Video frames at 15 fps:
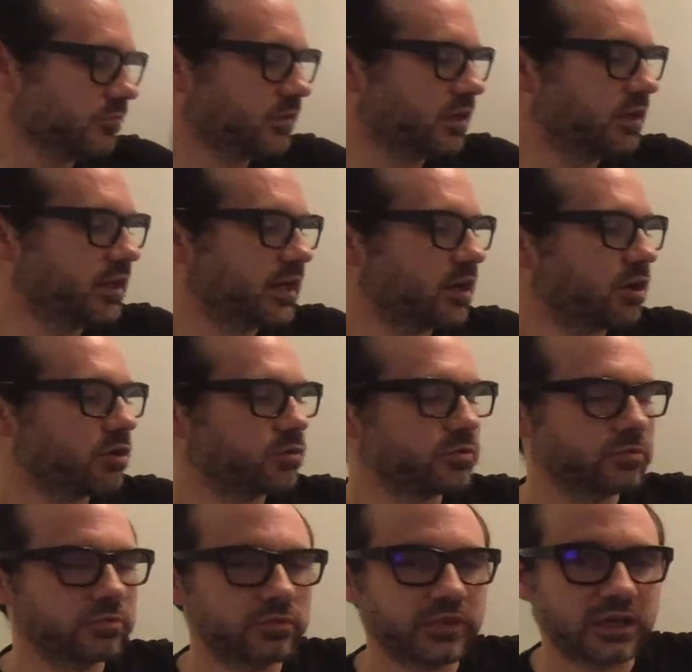
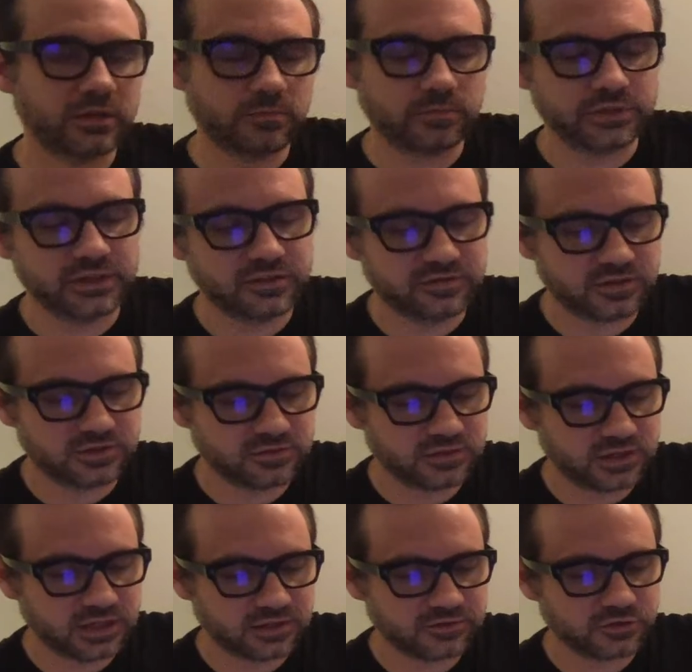Now, that bleeds into the
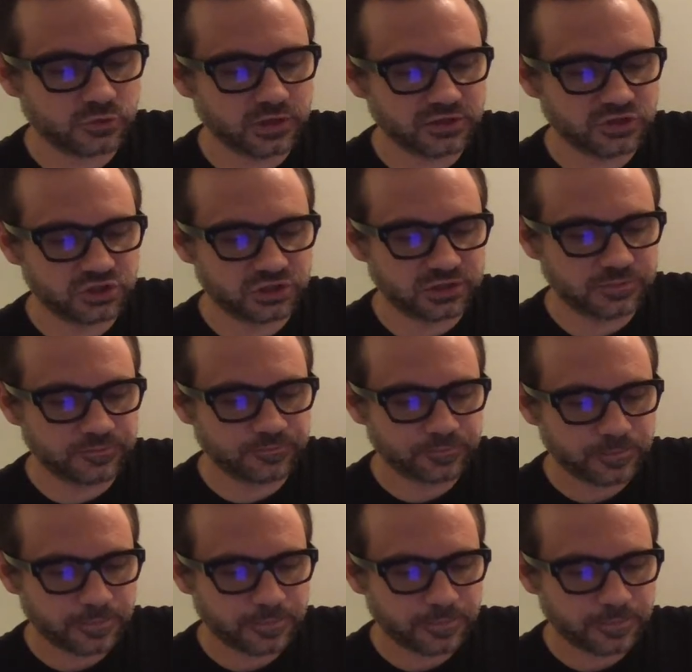next question.